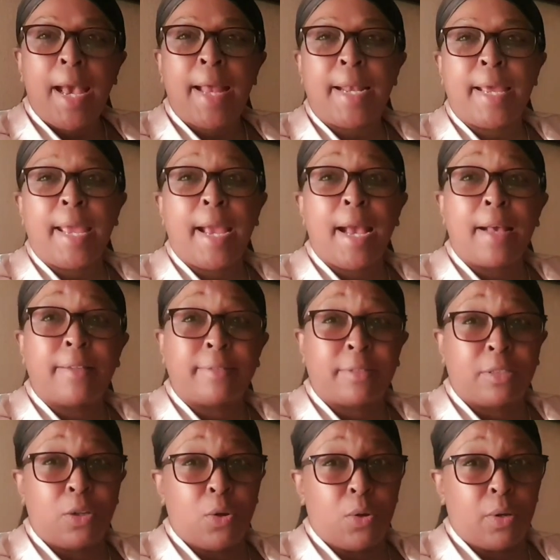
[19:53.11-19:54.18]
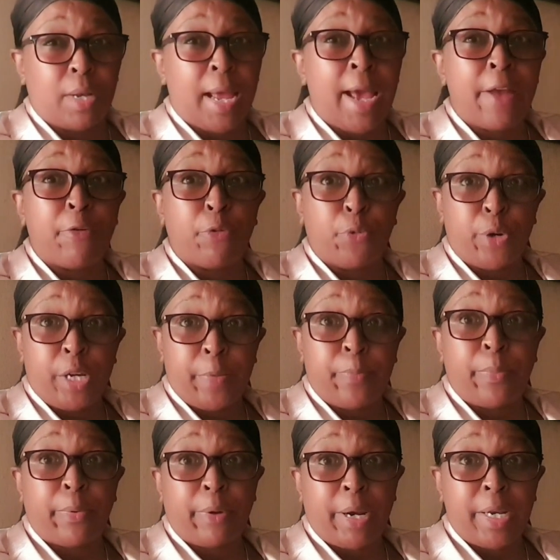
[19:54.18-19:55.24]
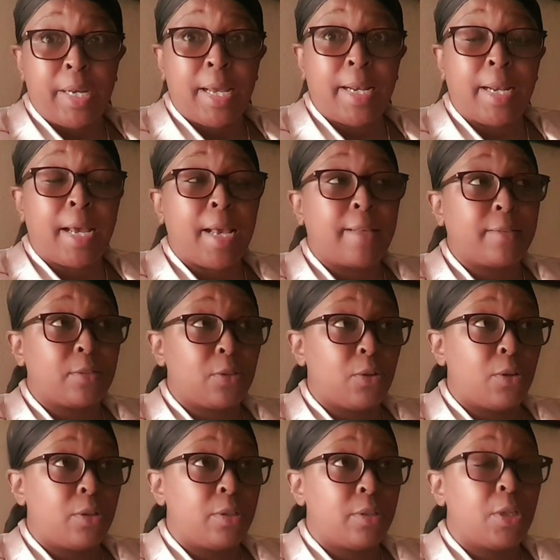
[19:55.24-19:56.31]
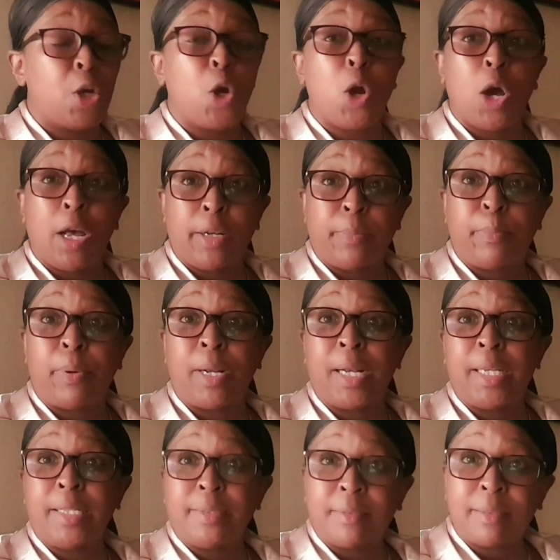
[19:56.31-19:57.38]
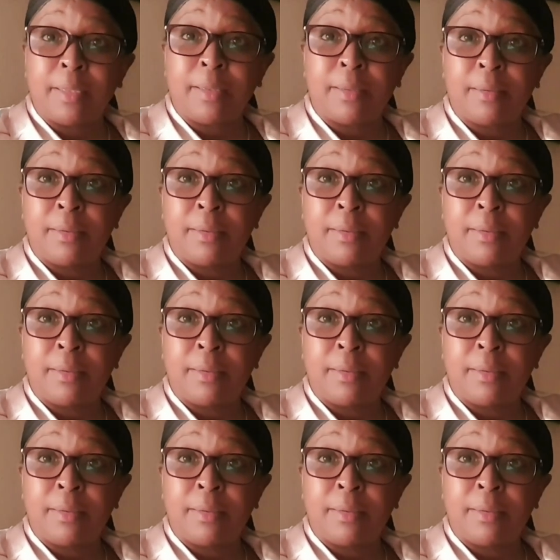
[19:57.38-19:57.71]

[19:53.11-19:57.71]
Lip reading: and I asked God, I really prayed and asked God, God, please